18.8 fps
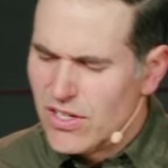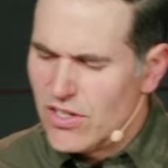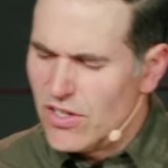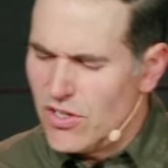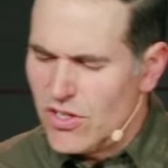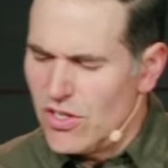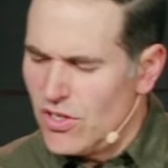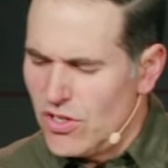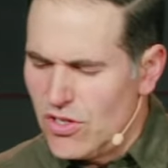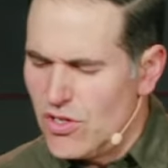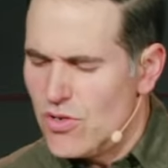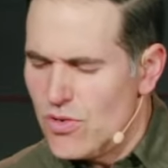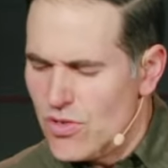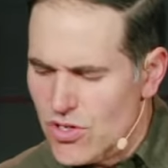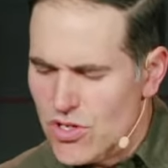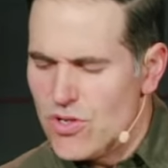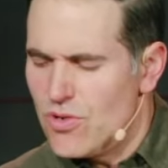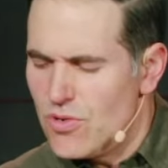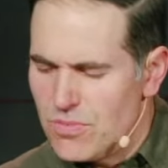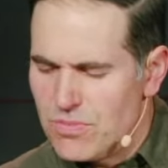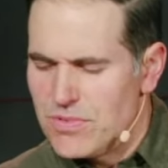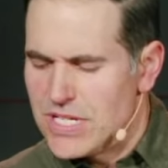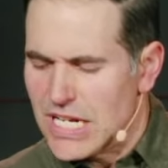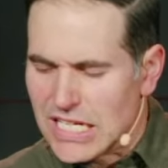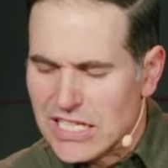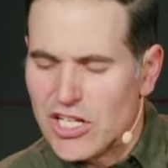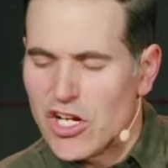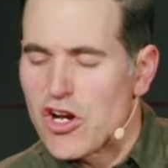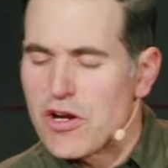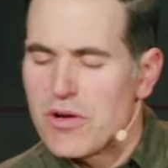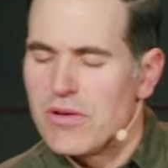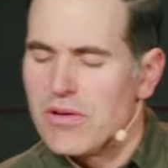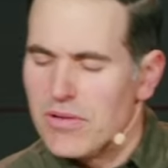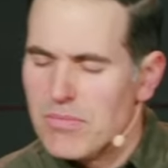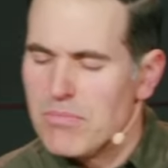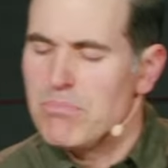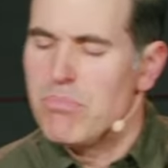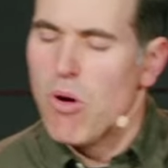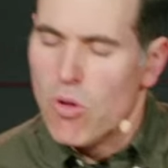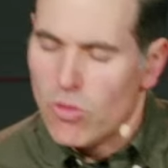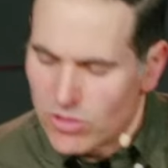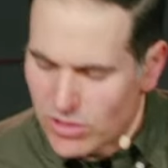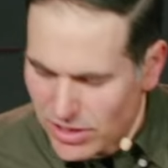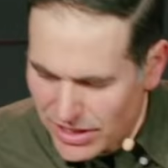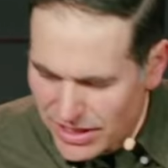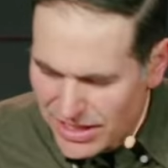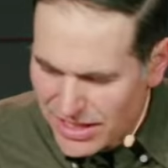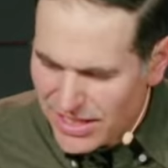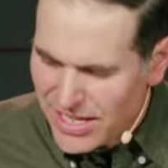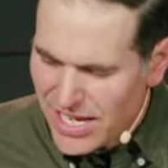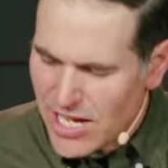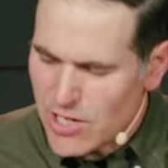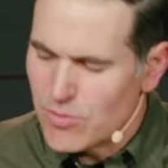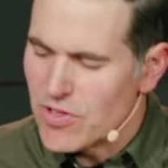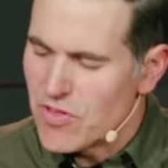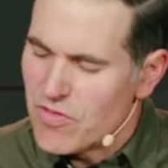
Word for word: You, you declared boldly and